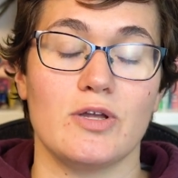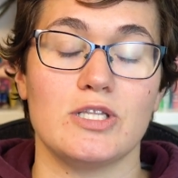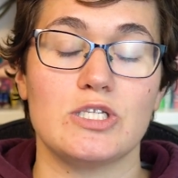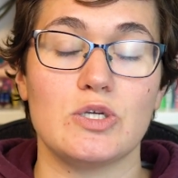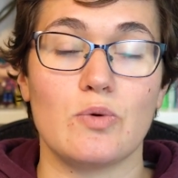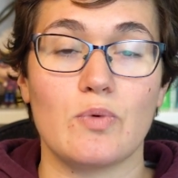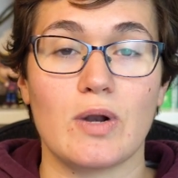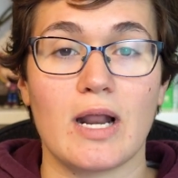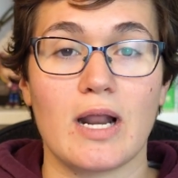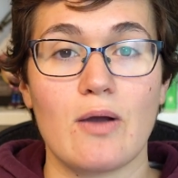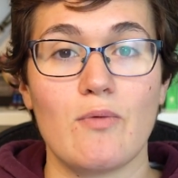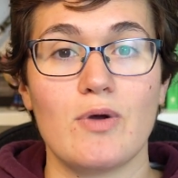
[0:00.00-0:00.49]
And
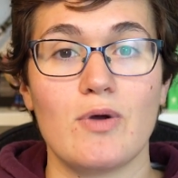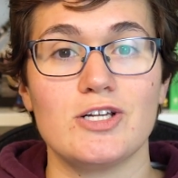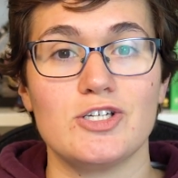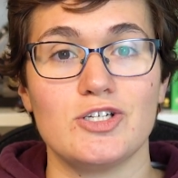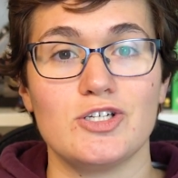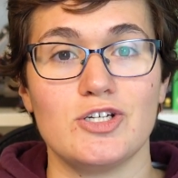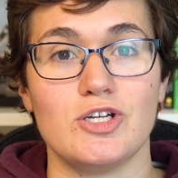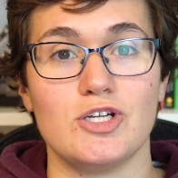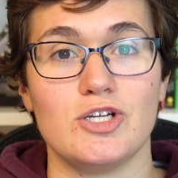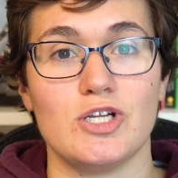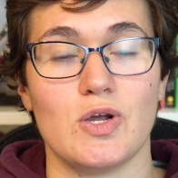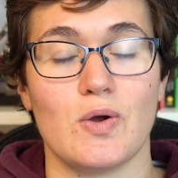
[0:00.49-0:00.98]
so what I want
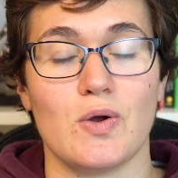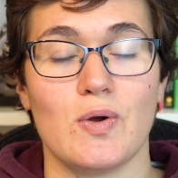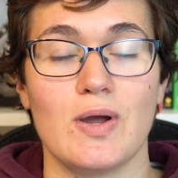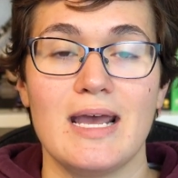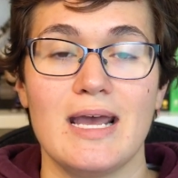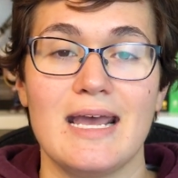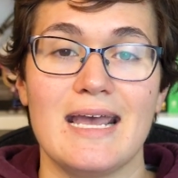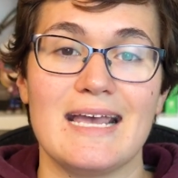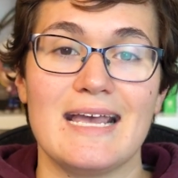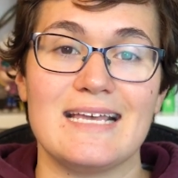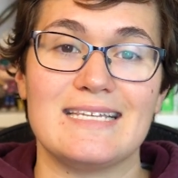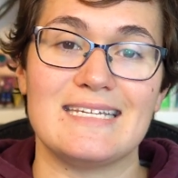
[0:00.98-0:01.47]
you to do
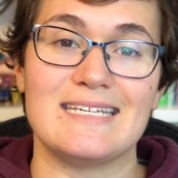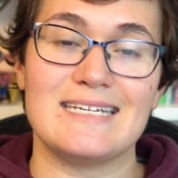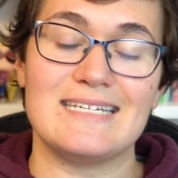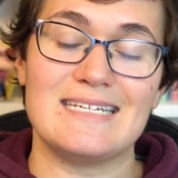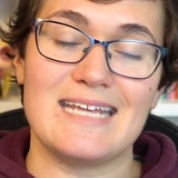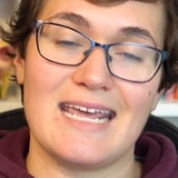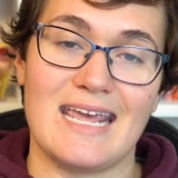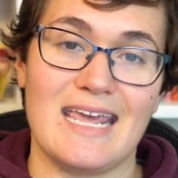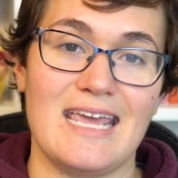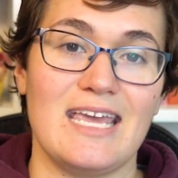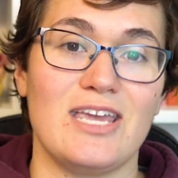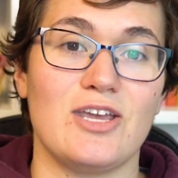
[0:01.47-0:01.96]
is to
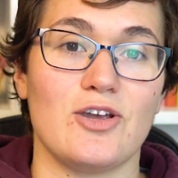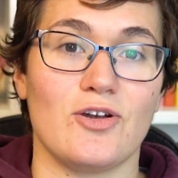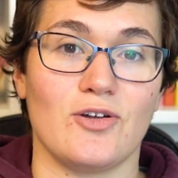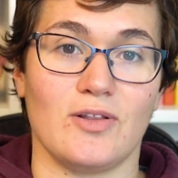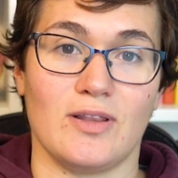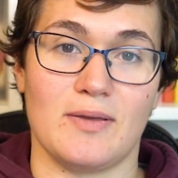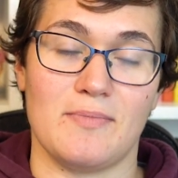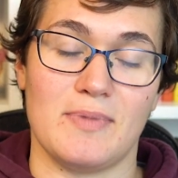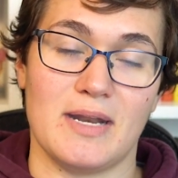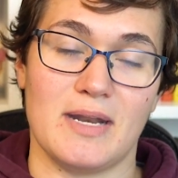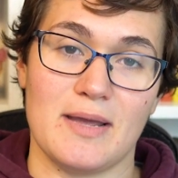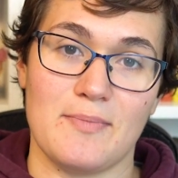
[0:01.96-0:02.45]
take your
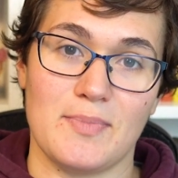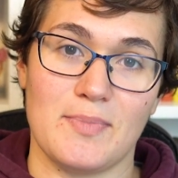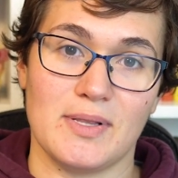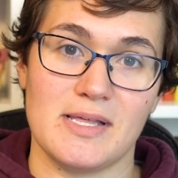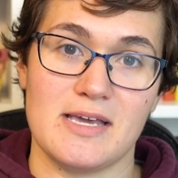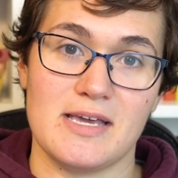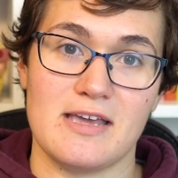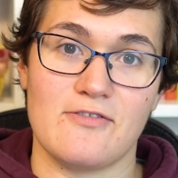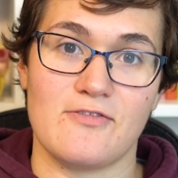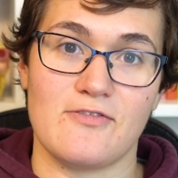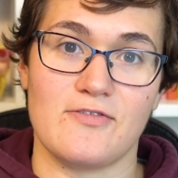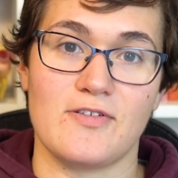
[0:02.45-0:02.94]
limiting
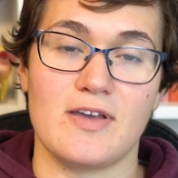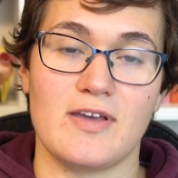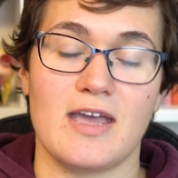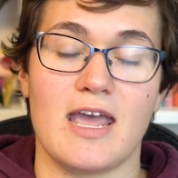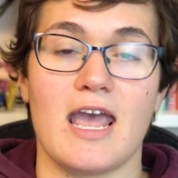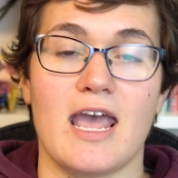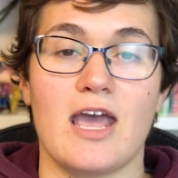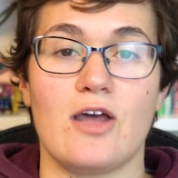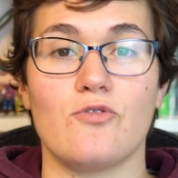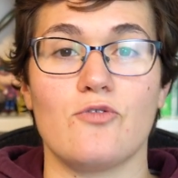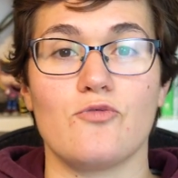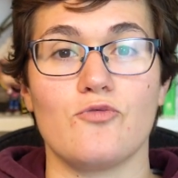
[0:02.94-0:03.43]
belief
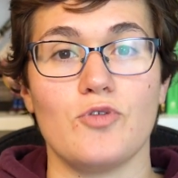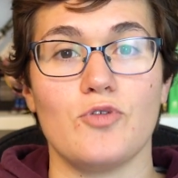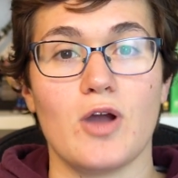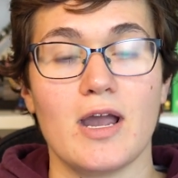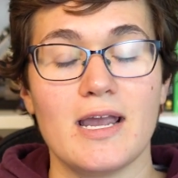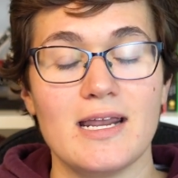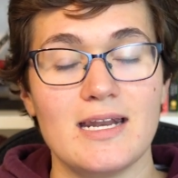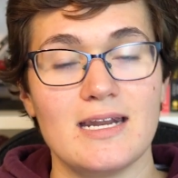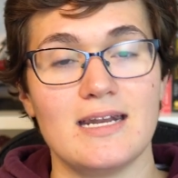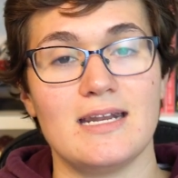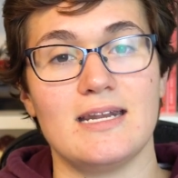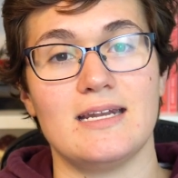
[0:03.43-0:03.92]
and
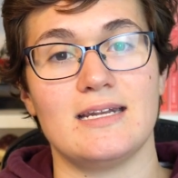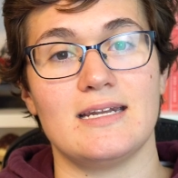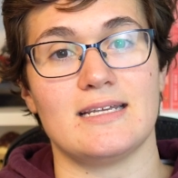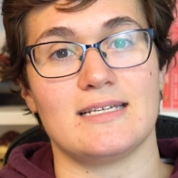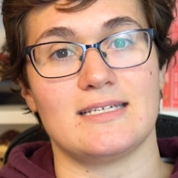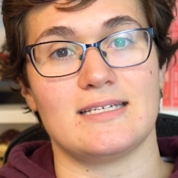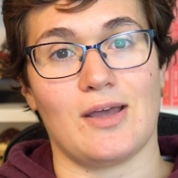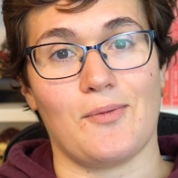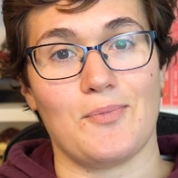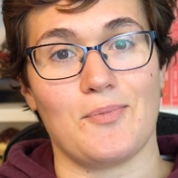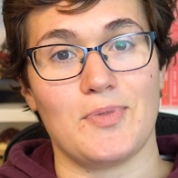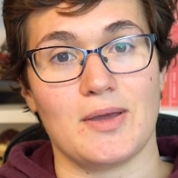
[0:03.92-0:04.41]
write it into
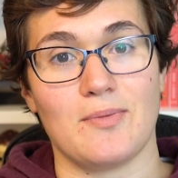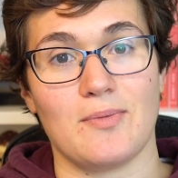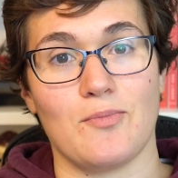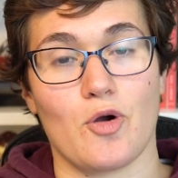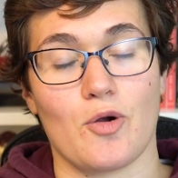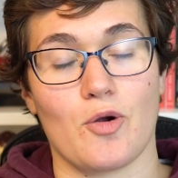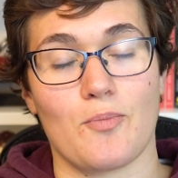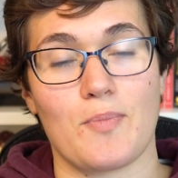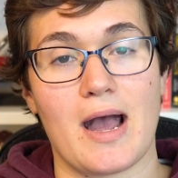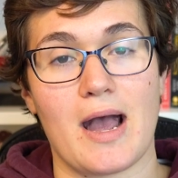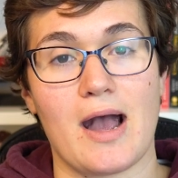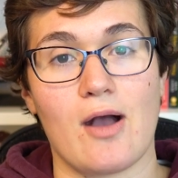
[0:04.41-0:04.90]
something
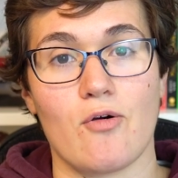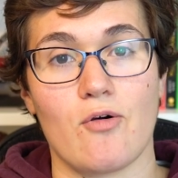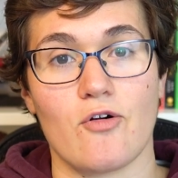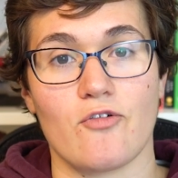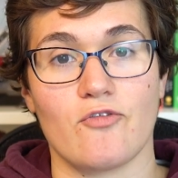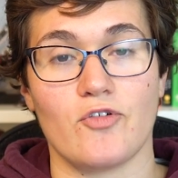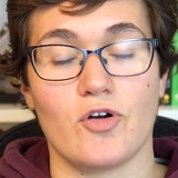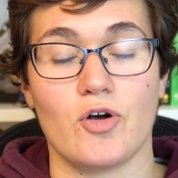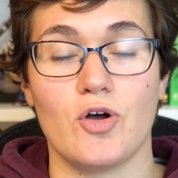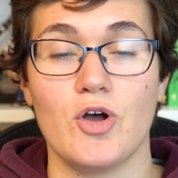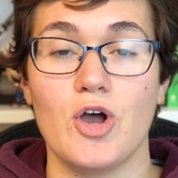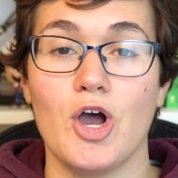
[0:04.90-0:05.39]
more
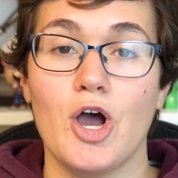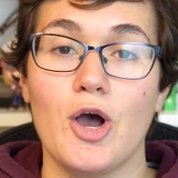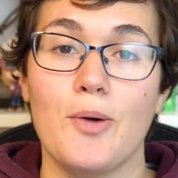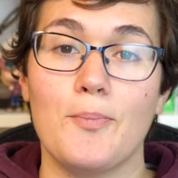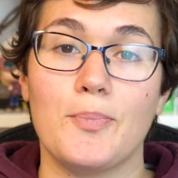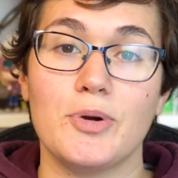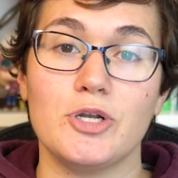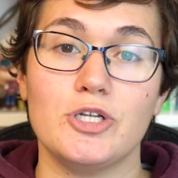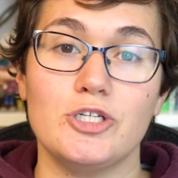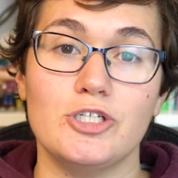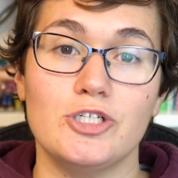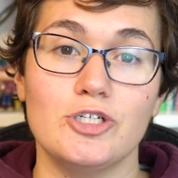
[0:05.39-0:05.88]
powerful,
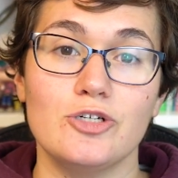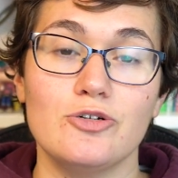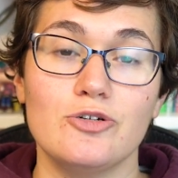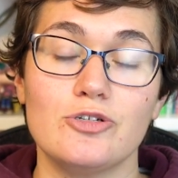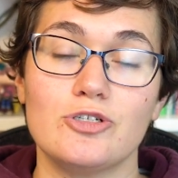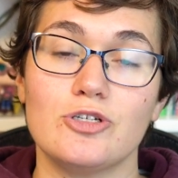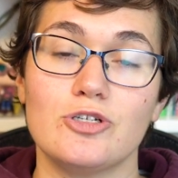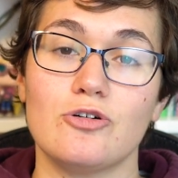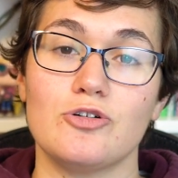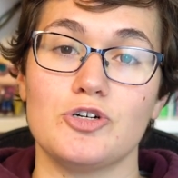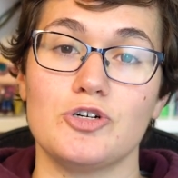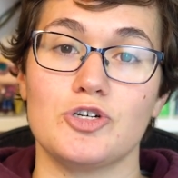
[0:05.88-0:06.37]
but do
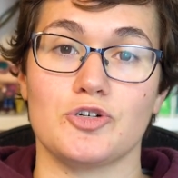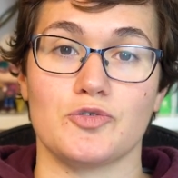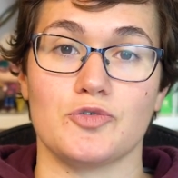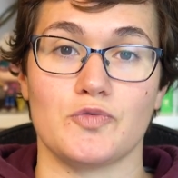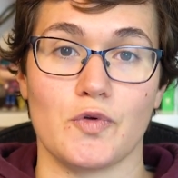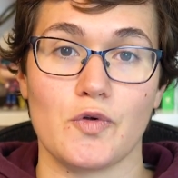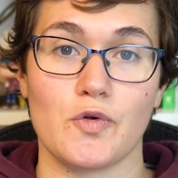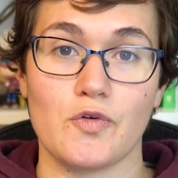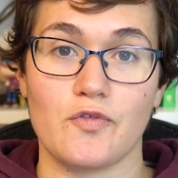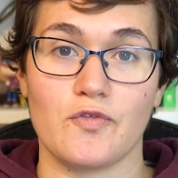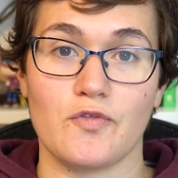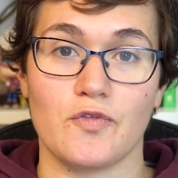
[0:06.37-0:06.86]
so
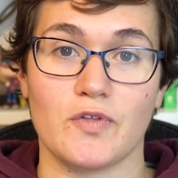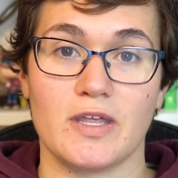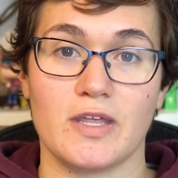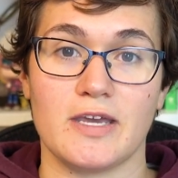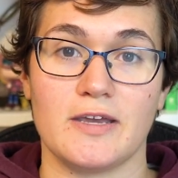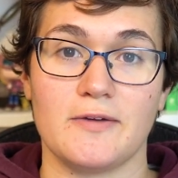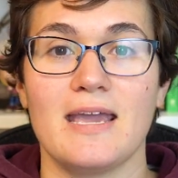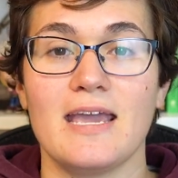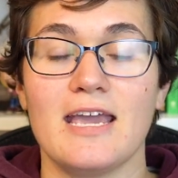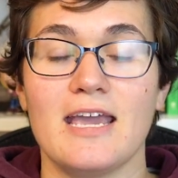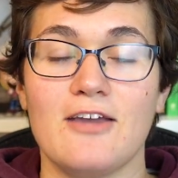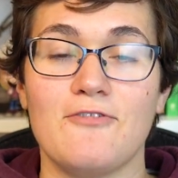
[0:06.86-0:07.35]
truthfully.